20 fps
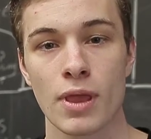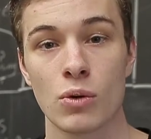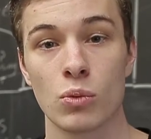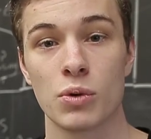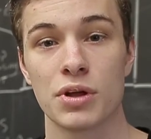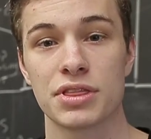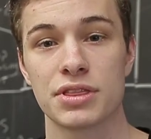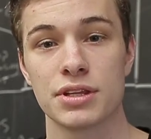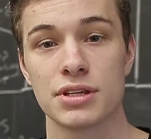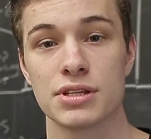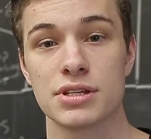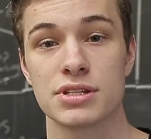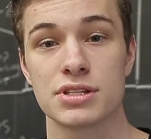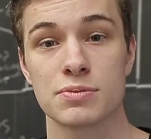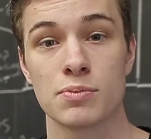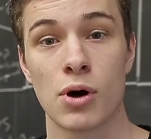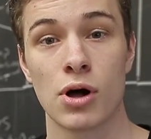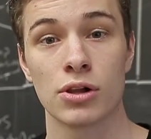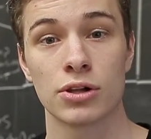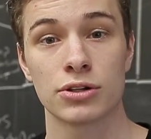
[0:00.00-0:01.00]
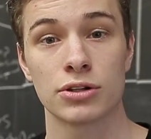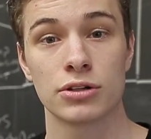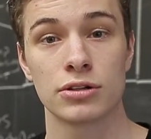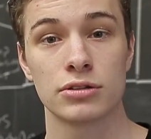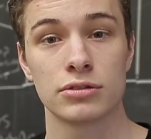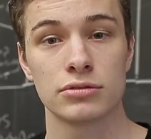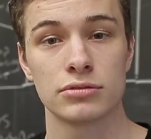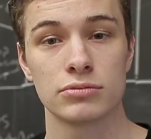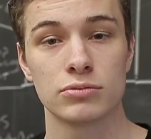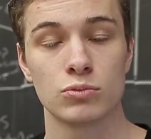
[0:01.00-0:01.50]
With the smaller
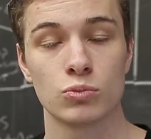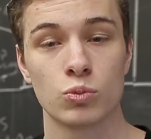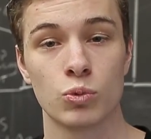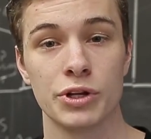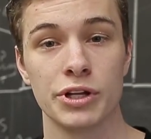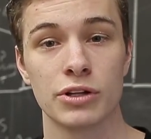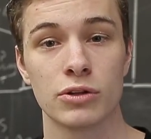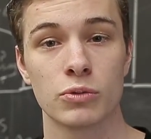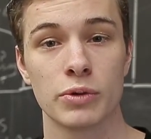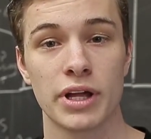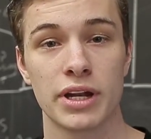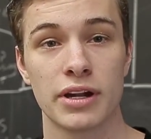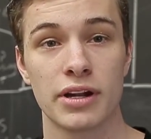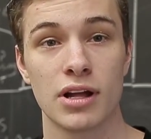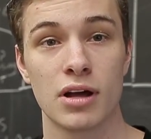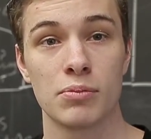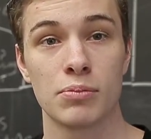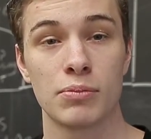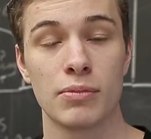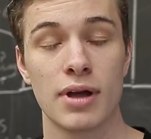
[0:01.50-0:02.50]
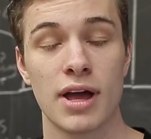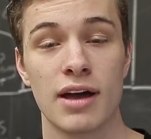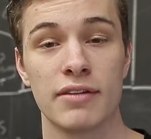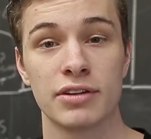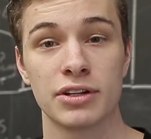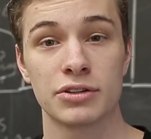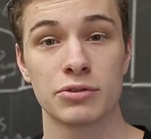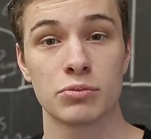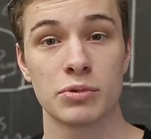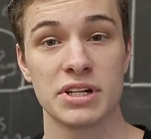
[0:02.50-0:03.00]
wheel, we ended up
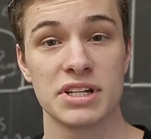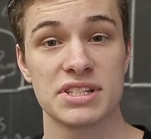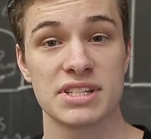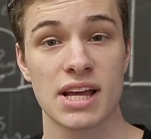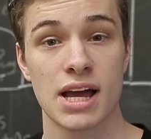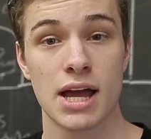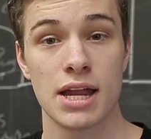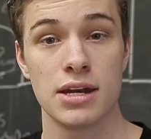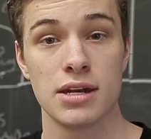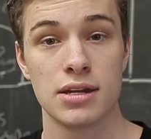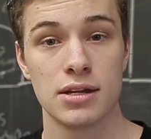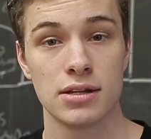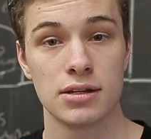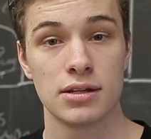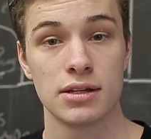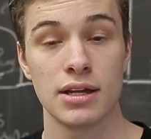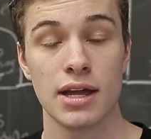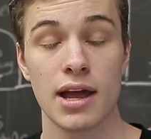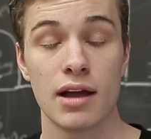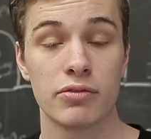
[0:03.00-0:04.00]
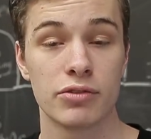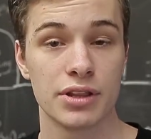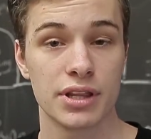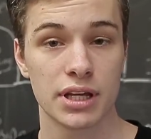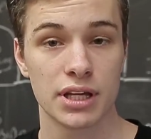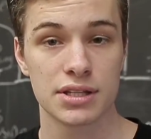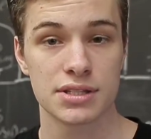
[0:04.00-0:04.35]
having to redesign everything